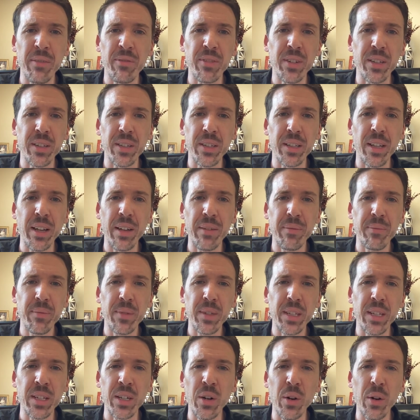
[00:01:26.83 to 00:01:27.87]
feel,
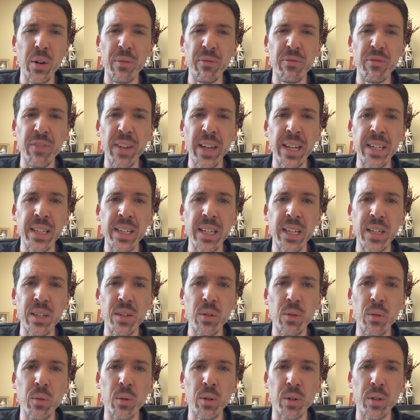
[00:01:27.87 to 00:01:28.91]
offended
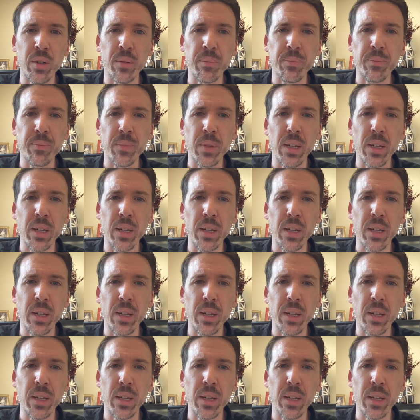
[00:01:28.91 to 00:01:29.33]
or